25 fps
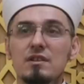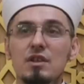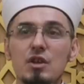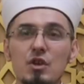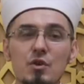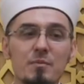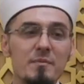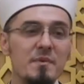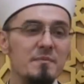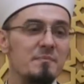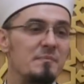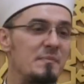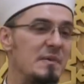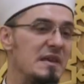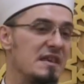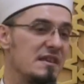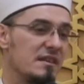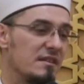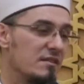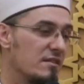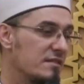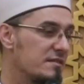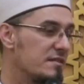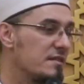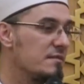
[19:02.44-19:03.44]
human
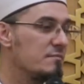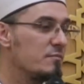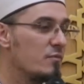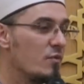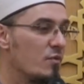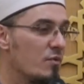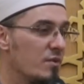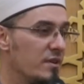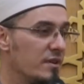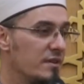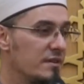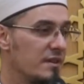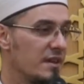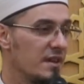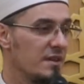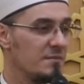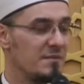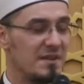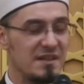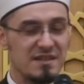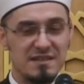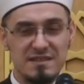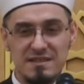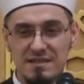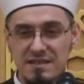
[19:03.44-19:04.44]
being, nothing more.
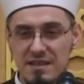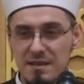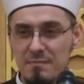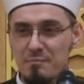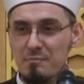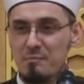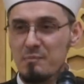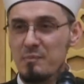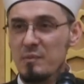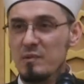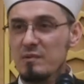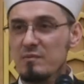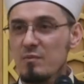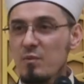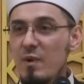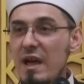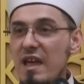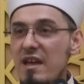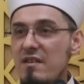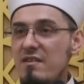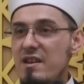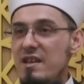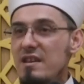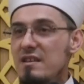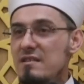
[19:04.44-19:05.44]

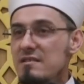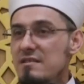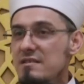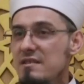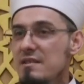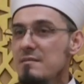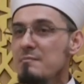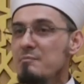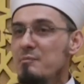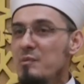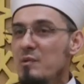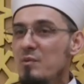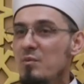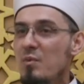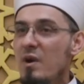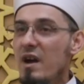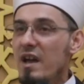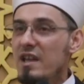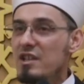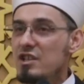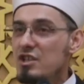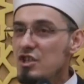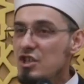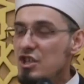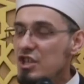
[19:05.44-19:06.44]
Wearing a simple
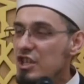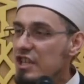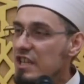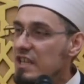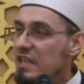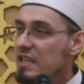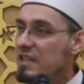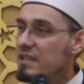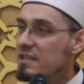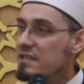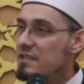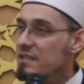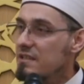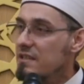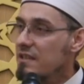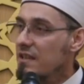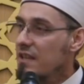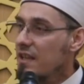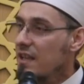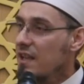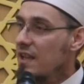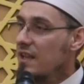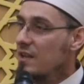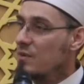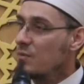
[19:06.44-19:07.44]
white shirt,
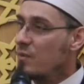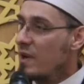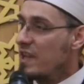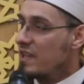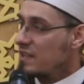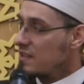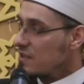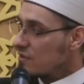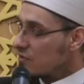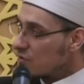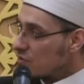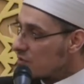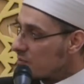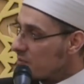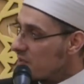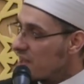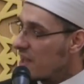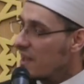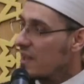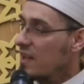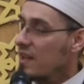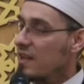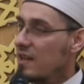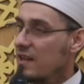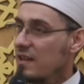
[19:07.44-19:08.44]
waiting to be
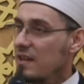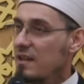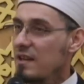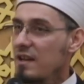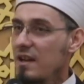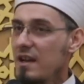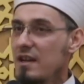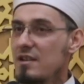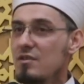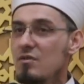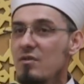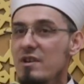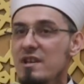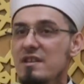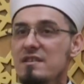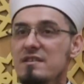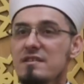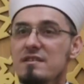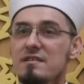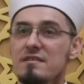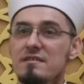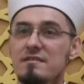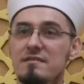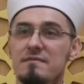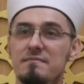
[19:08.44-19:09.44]

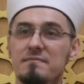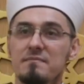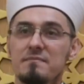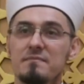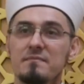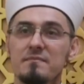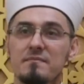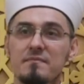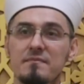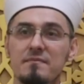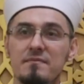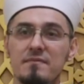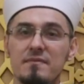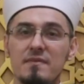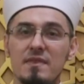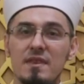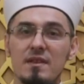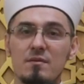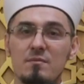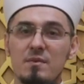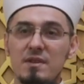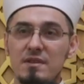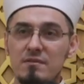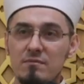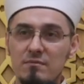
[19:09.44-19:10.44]
anointed
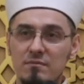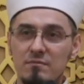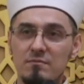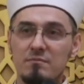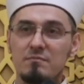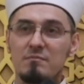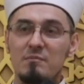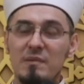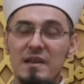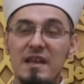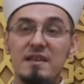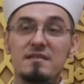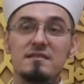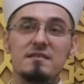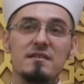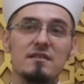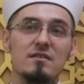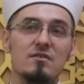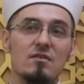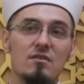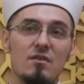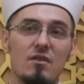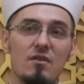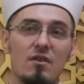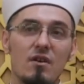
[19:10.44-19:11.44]
with
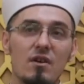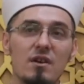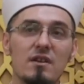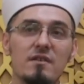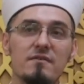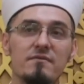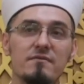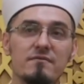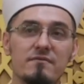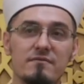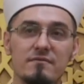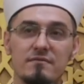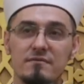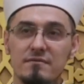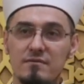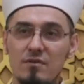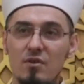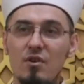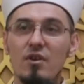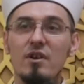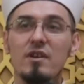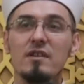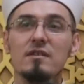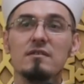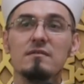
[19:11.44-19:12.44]
blessed olive
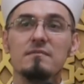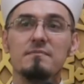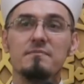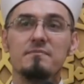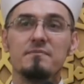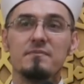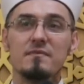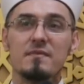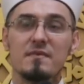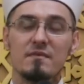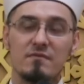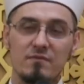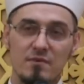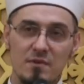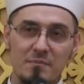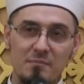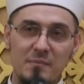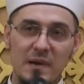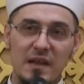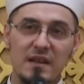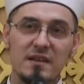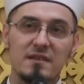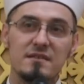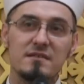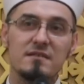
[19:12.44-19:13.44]
oil from
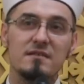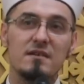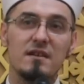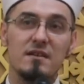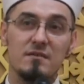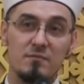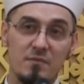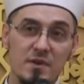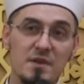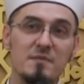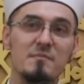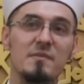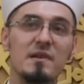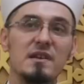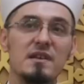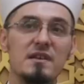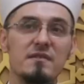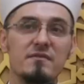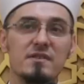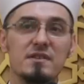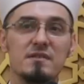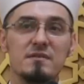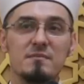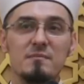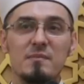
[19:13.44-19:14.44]
Palestine. We
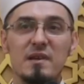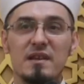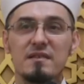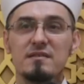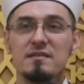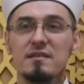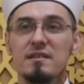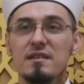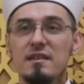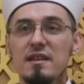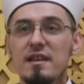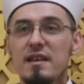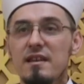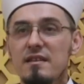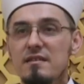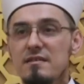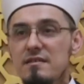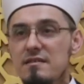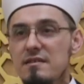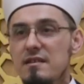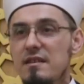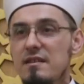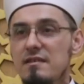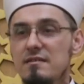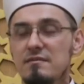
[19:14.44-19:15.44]
believe it's blessed
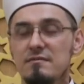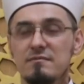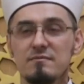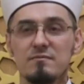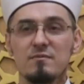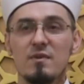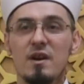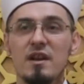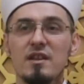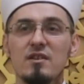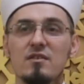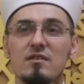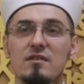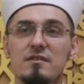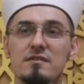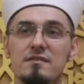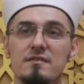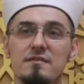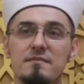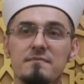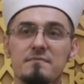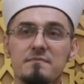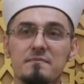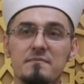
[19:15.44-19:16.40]
land, and why not?